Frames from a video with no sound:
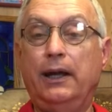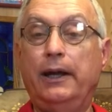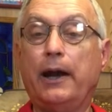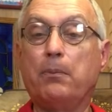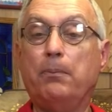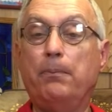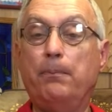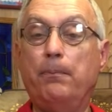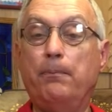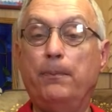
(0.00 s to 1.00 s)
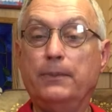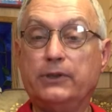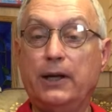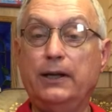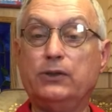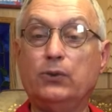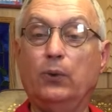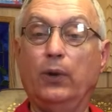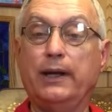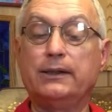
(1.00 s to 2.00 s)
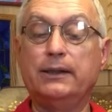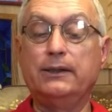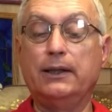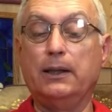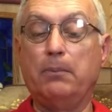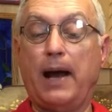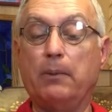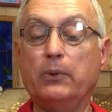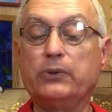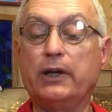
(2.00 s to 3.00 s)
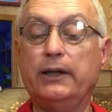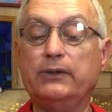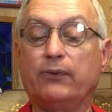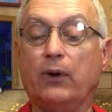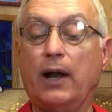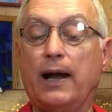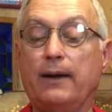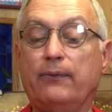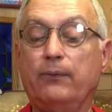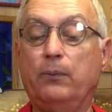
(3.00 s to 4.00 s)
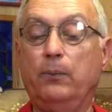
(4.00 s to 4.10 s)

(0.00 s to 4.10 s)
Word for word: In our Sunday school lessons in the Bible Studies for Life,